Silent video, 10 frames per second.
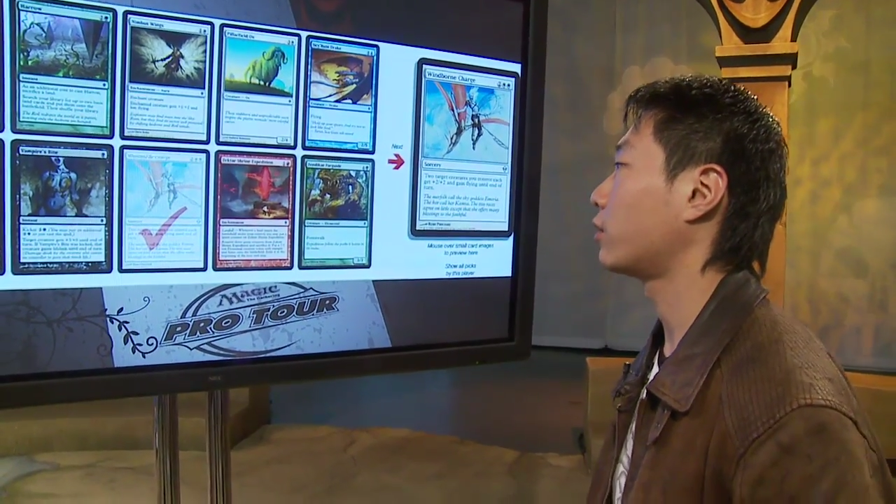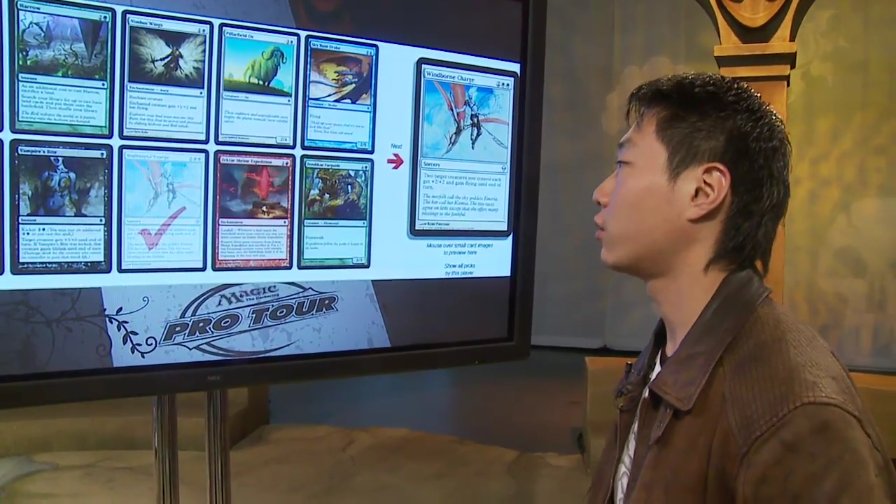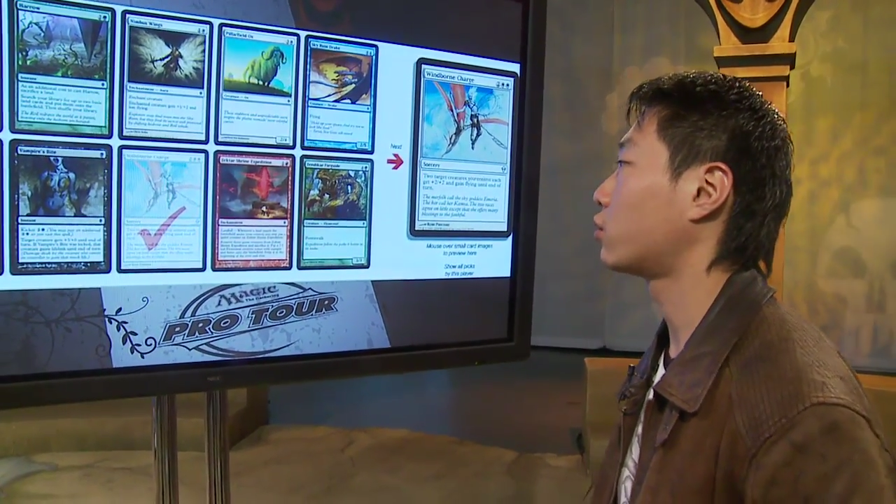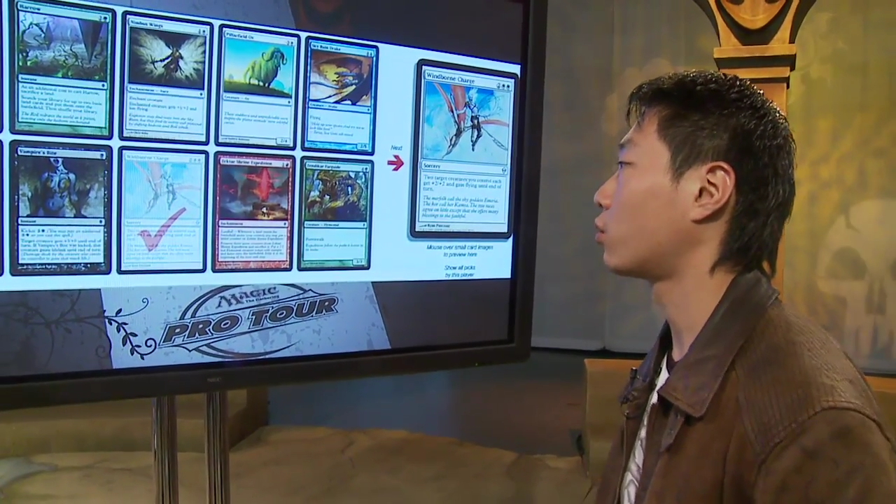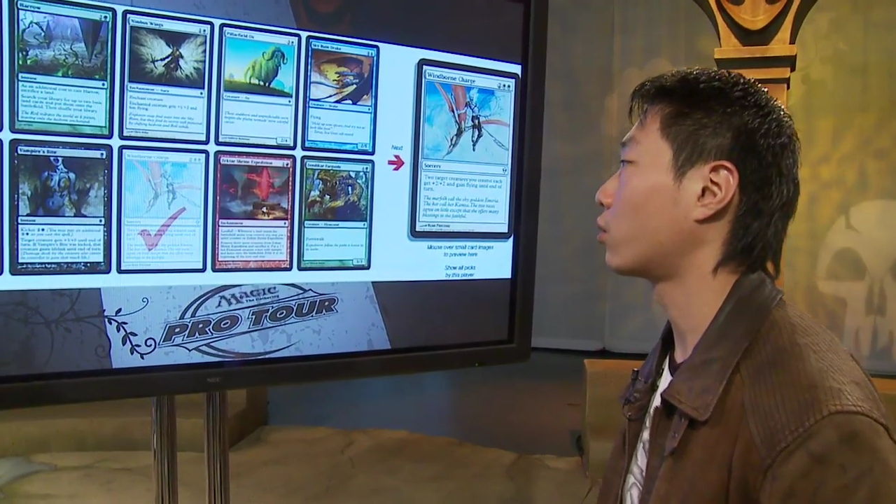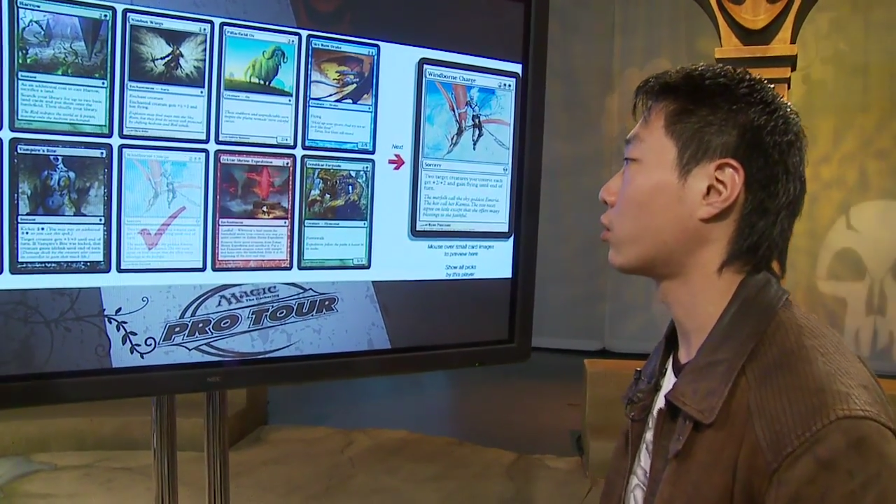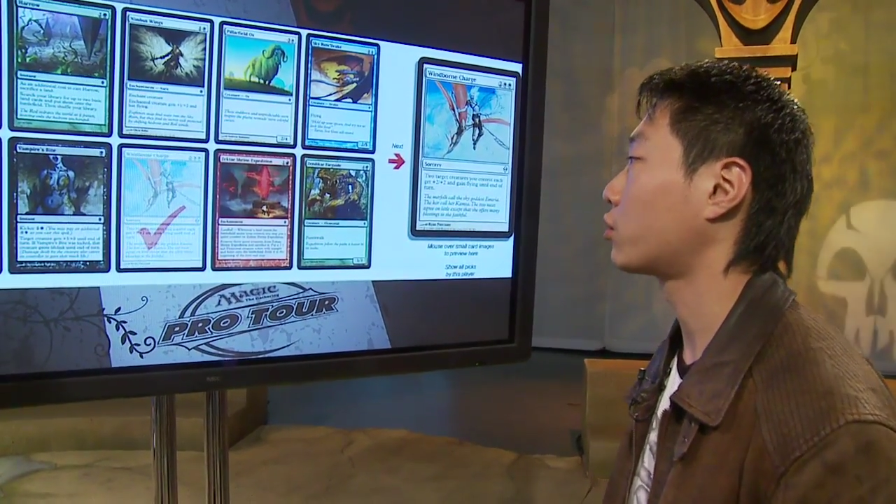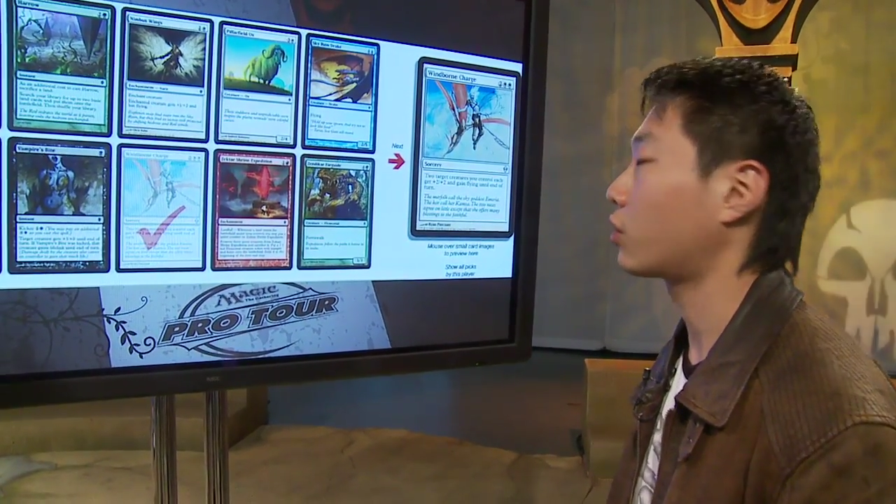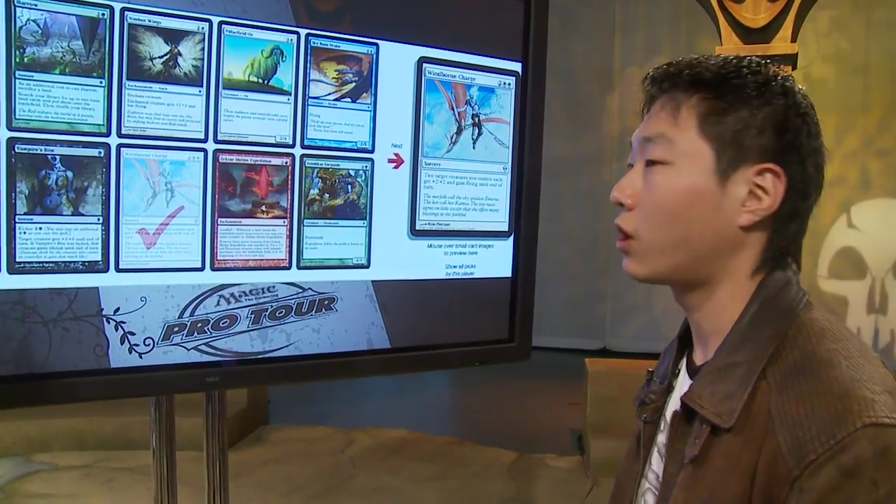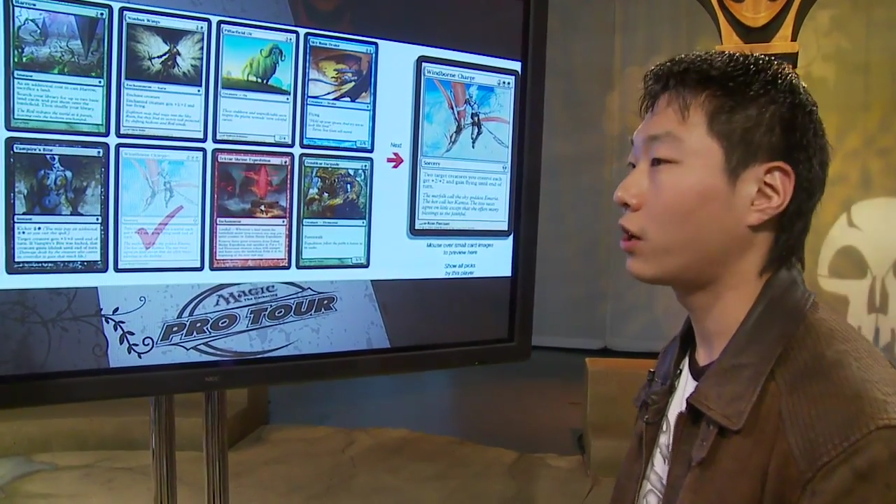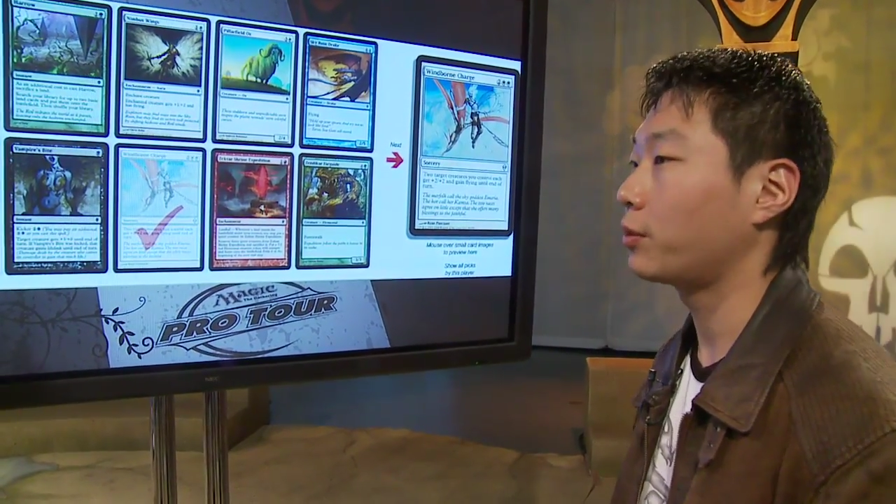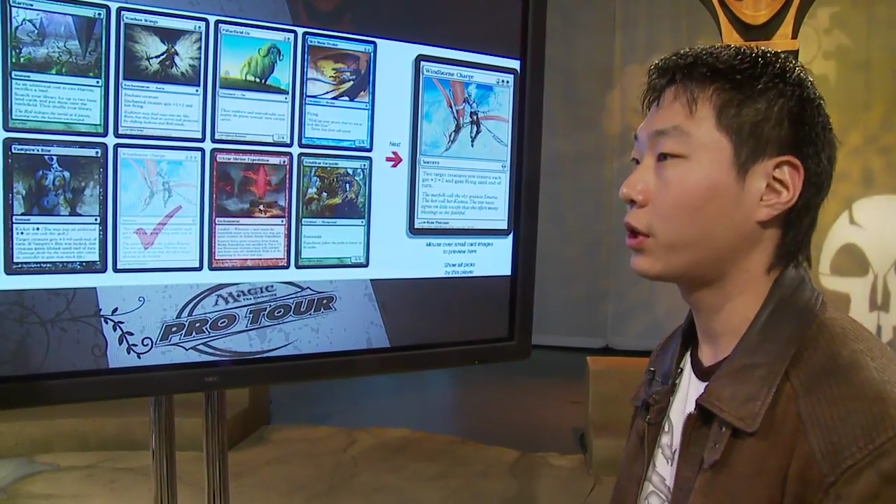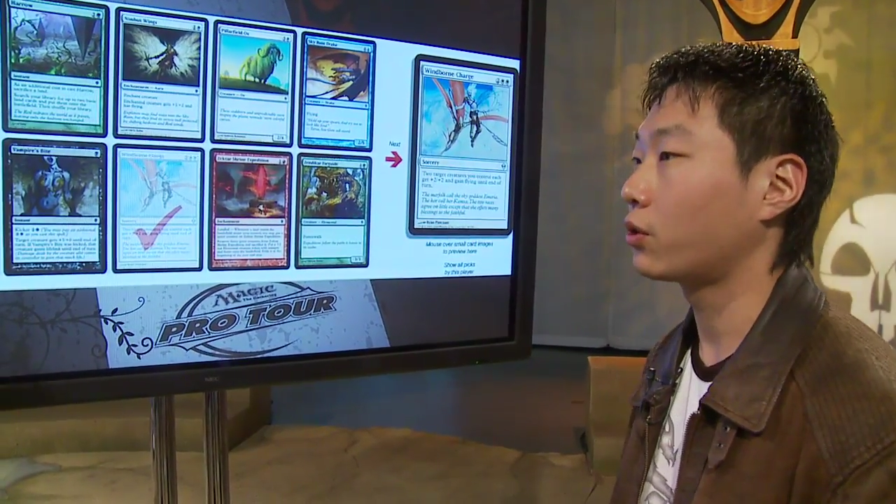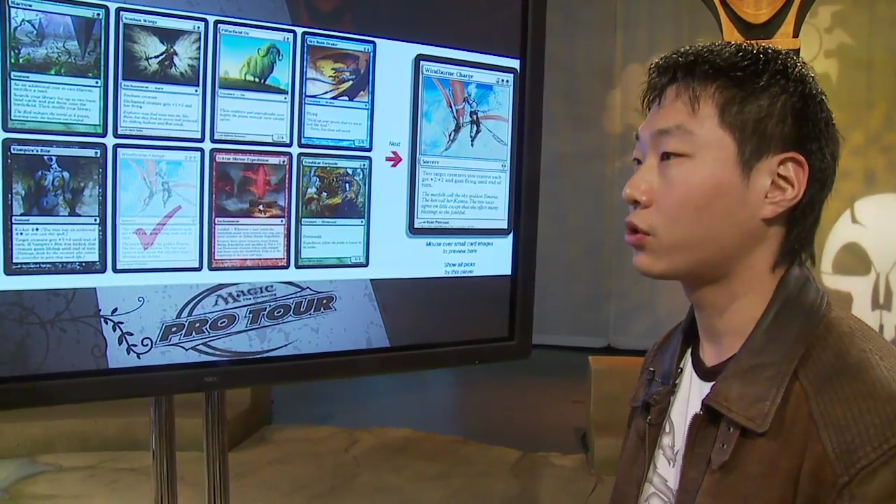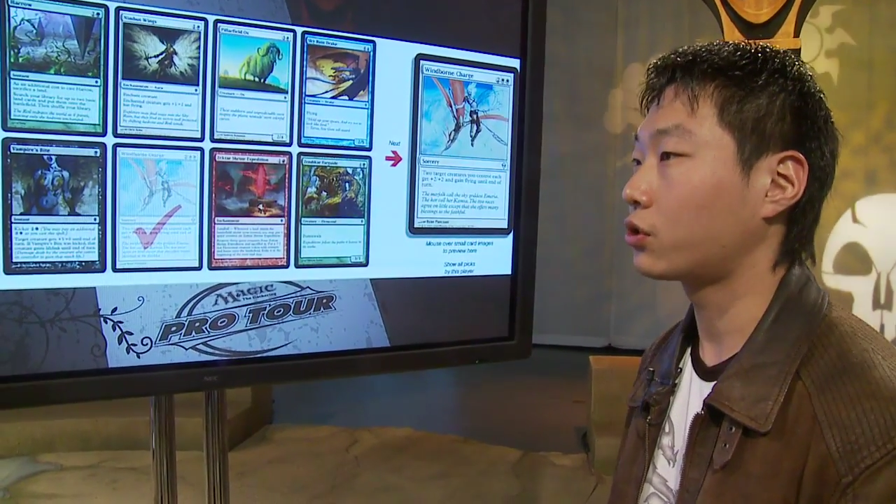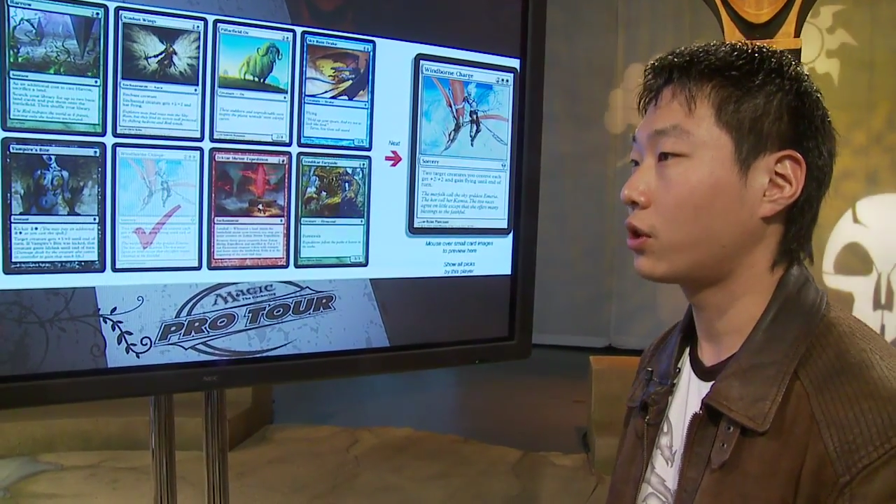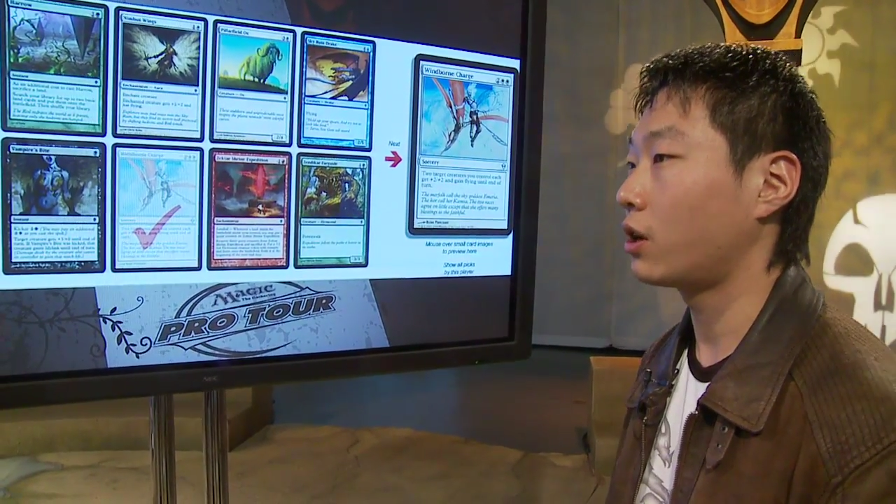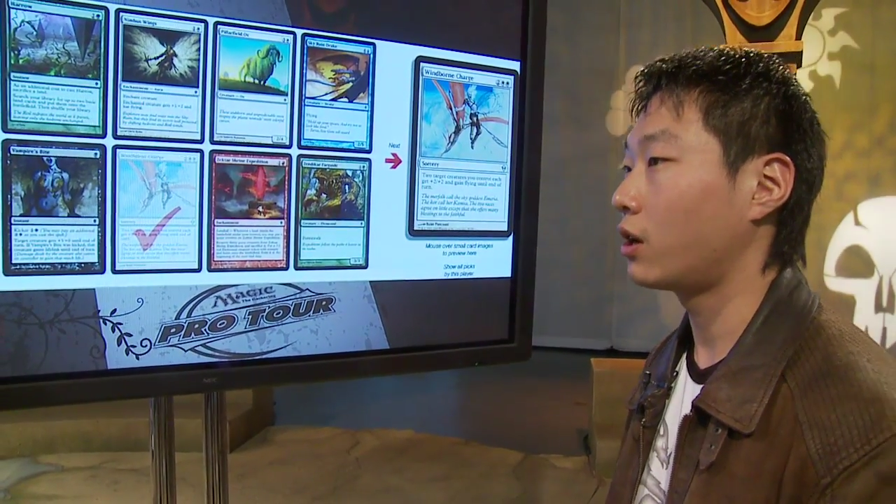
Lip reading: the strongest card because